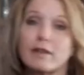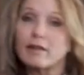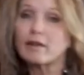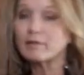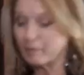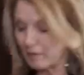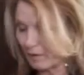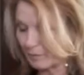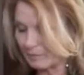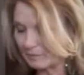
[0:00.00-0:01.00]
in there.
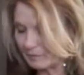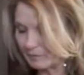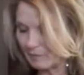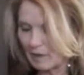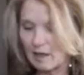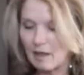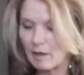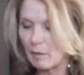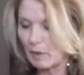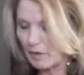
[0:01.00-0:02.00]
So
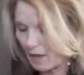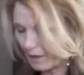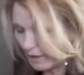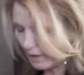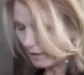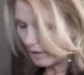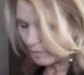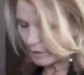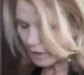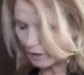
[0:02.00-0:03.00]
put that in.
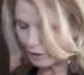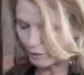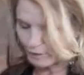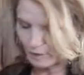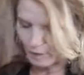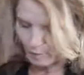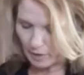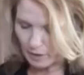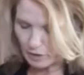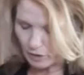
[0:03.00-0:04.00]
I'm going to use the
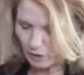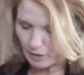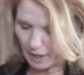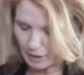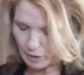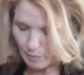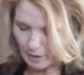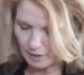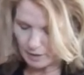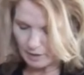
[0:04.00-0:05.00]
mixer
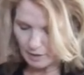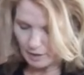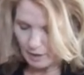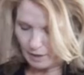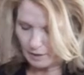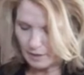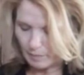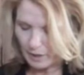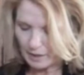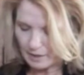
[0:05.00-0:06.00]
attachment to
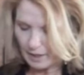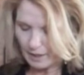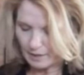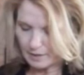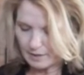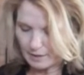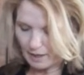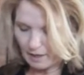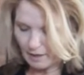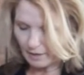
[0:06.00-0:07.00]
mix
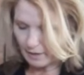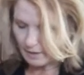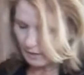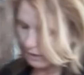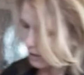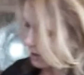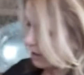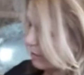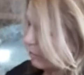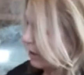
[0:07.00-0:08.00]
this, and then this is just
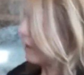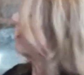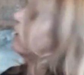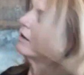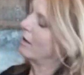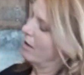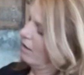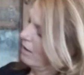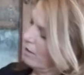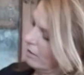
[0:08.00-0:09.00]
going to be
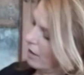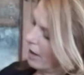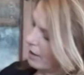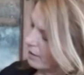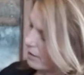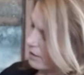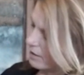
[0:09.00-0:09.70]
light